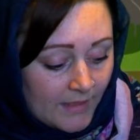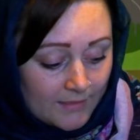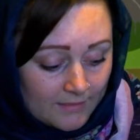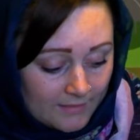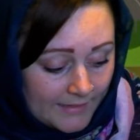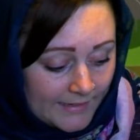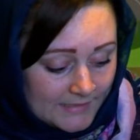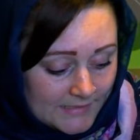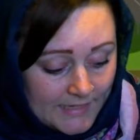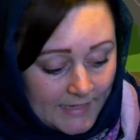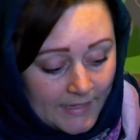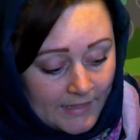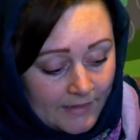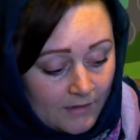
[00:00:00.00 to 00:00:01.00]
That
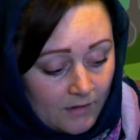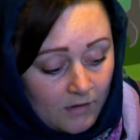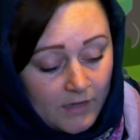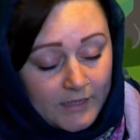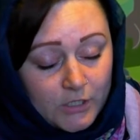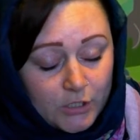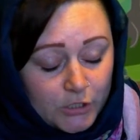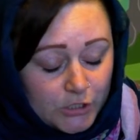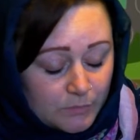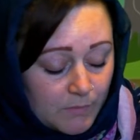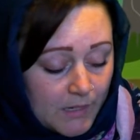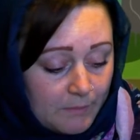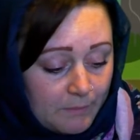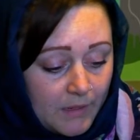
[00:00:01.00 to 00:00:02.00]
day, I cooked
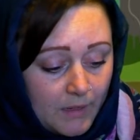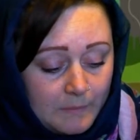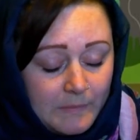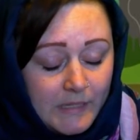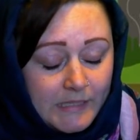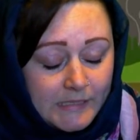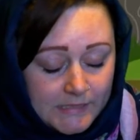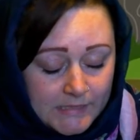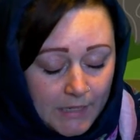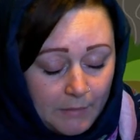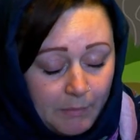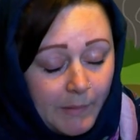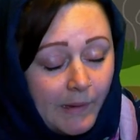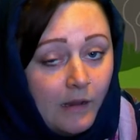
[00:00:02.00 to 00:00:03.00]
my mum a
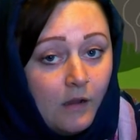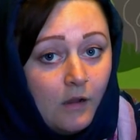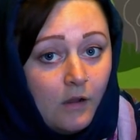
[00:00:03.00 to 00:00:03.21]
supper